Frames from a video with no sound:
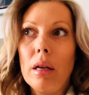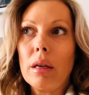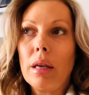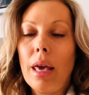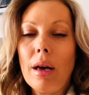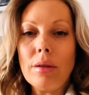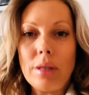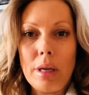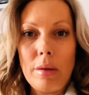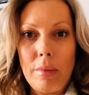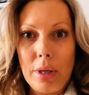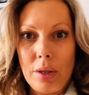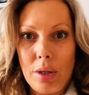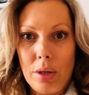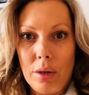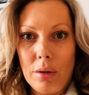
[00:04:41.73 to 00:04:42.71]
calcium
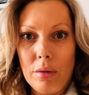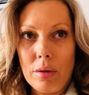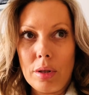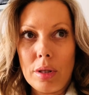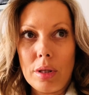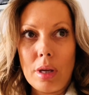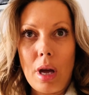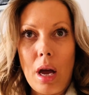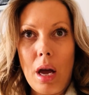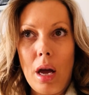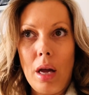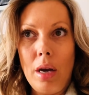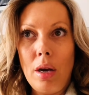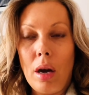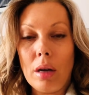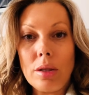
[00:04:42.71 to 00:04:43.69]
issues
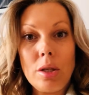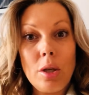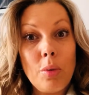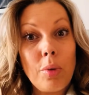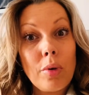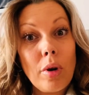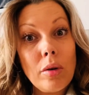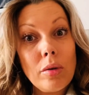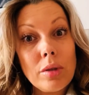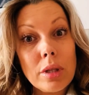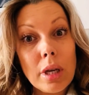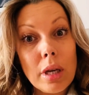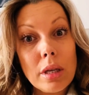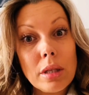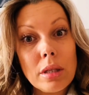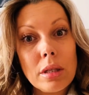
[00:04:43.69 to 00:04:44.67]
and
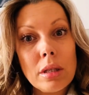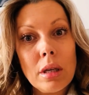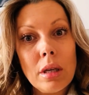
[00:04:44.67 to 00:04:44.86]
osteoporosis,